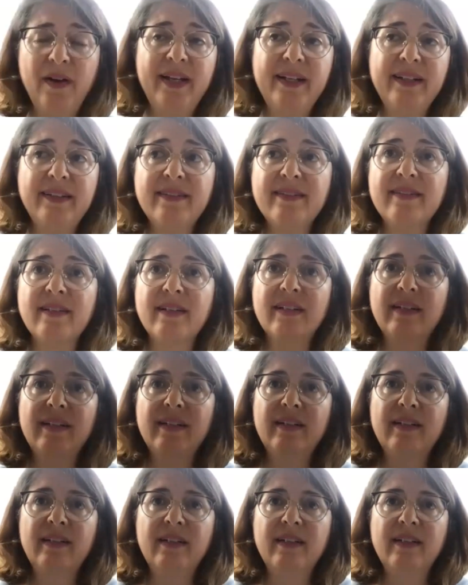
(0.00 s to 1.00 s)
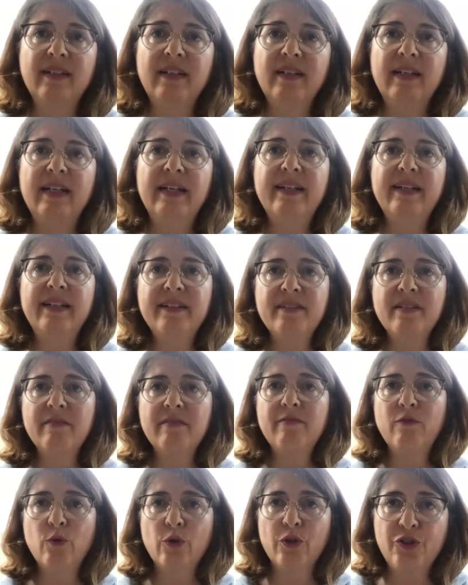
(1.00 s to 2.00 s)
And it is
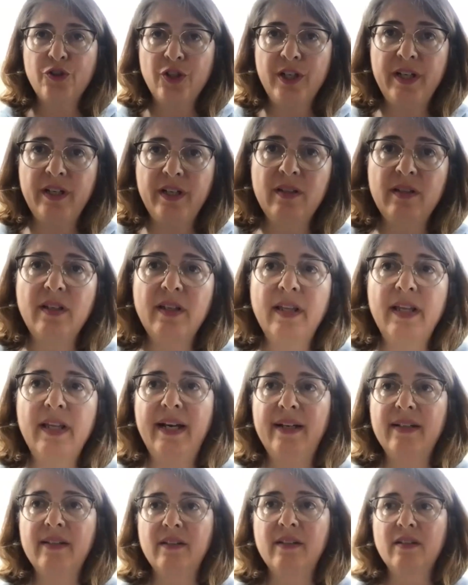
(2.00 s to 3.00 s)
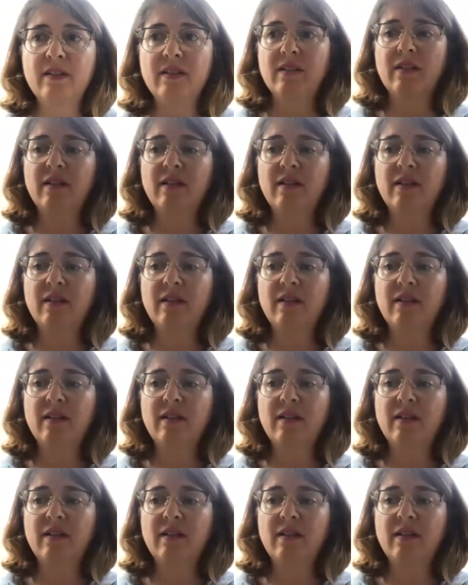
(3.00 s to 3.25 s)
unfortunate that